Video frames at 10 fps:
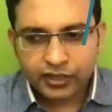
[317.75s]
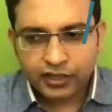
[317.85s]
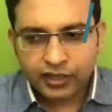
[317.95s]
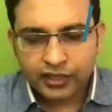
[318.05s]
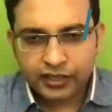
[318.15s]

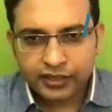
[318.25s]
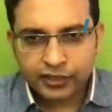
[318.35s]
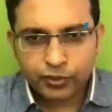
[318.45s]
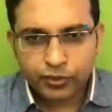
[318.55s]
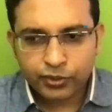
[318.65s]
as I
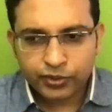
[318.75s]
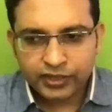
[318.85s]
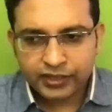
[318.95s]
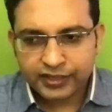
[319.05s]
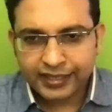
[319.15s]
told you,
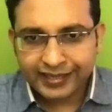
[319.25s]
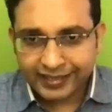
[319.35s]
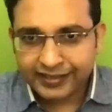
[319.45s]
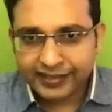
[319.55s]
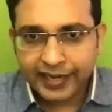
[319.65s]
this
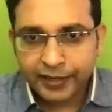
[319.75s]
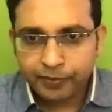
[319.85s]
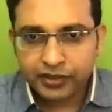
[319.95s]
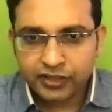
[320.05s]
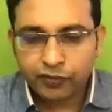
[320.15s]
8
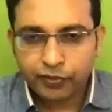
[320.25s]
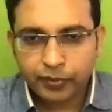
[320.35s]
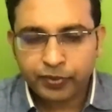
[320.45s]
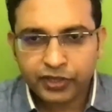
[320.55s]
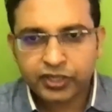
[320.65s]
months of
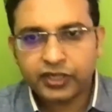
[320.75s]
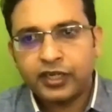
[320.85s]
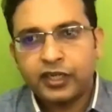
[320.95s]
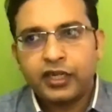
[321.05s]
preparation.